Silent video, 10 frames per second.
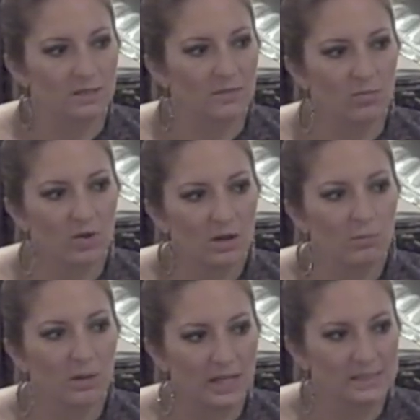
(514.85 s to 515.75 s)
I mean, what
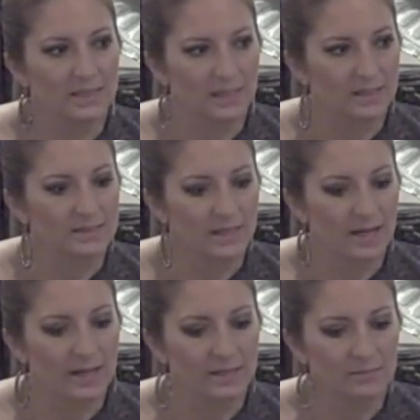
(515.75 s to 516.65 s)
a blessing in
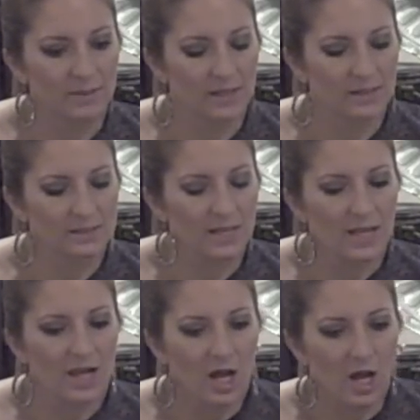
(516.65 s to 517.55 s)
disguise, because
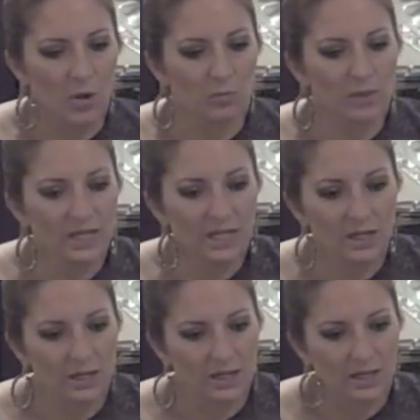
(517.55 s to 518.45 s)

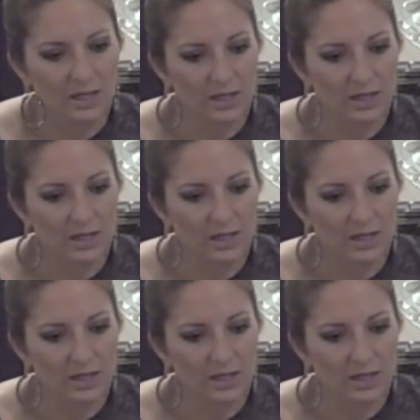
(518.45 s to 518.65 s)
Ricky,